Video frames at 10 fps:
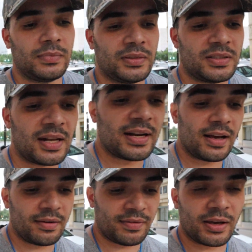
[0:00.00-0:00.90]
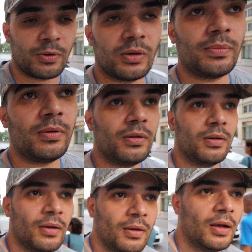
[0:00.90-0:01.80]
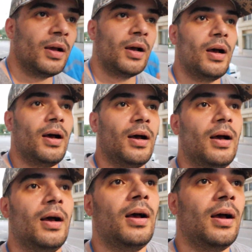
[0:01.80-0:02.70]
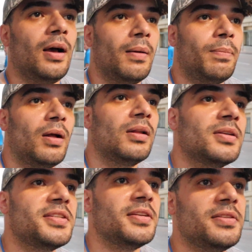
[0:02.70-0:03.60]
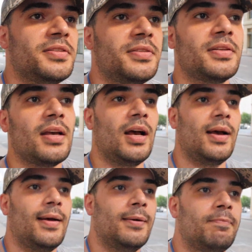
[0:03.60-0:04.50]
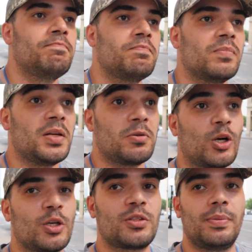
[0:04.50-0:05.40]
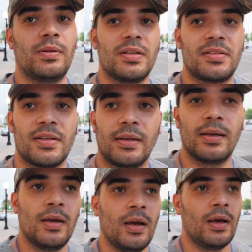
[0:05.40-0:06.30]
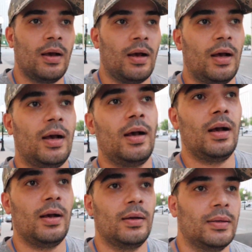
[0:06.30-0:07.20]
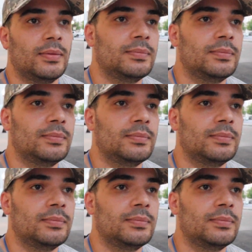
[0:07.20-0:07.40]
does not have equitable policies in regards to policing, and